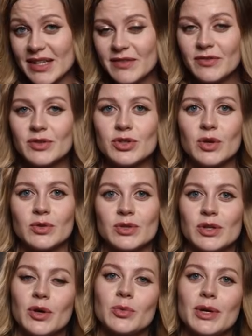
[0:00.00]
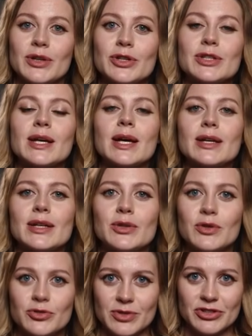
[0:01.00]
If you don't know where to start in
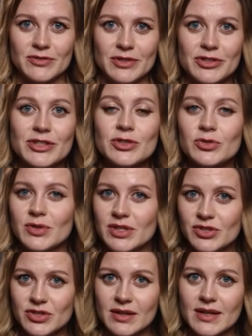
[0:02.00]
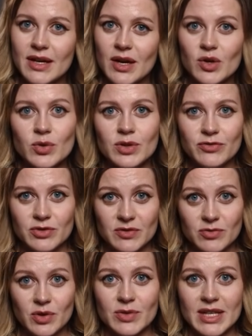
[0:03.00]
your specific situation, or if
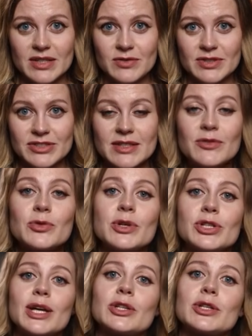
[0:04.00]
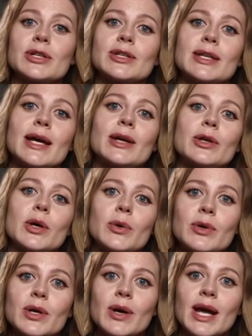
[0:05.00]
you've already received rejections and
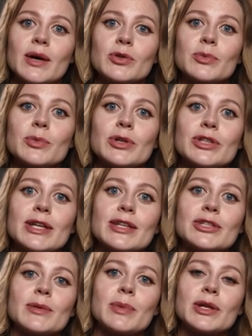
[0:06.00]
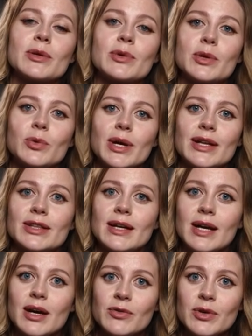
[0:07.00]
don't know how to proceed, submit a request
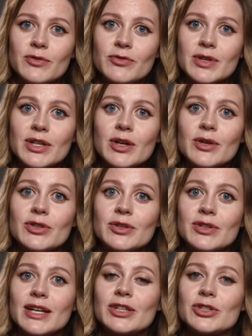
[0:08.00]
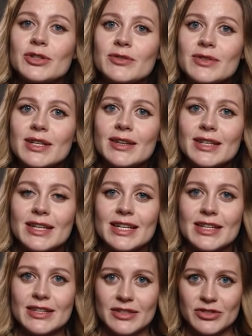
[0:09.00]
for a free consultation via the
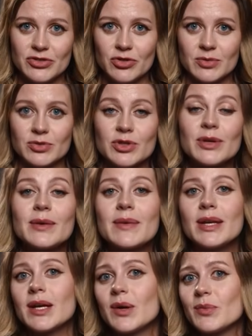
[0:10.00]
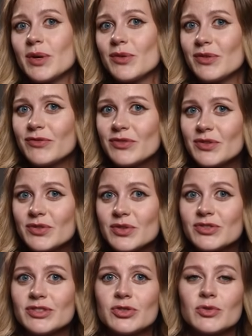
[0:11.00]
link in the description. We'll review your
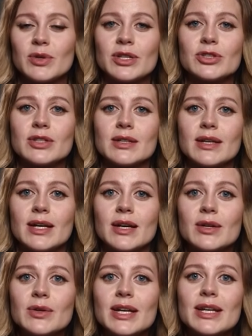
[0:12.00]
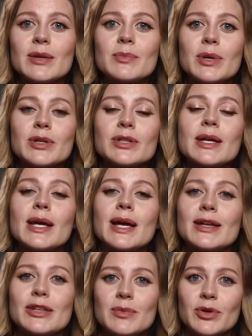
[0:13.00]
situation, create a
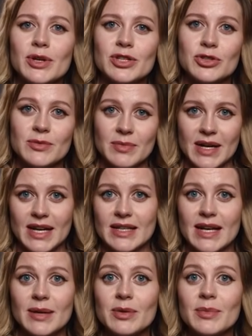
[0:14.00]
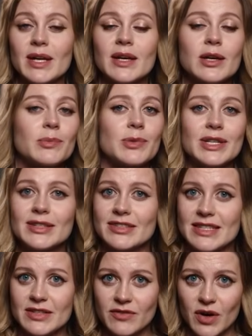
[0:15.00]
personalized immigration plan, and prepare a complete
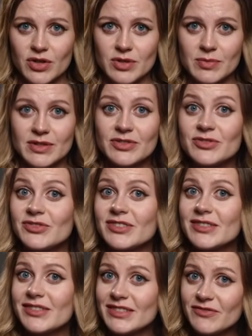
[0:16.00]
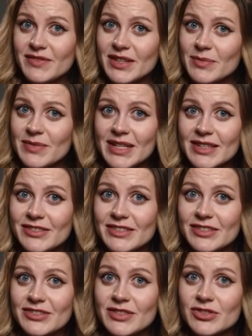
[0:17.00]
set of documents to successfully obtain
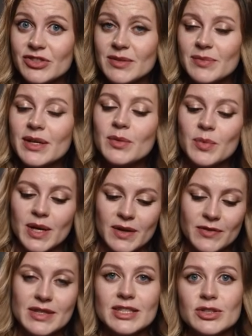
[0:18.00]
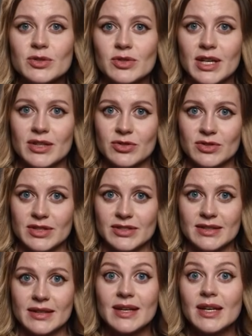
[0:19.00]
citizenship in one of the EU countries.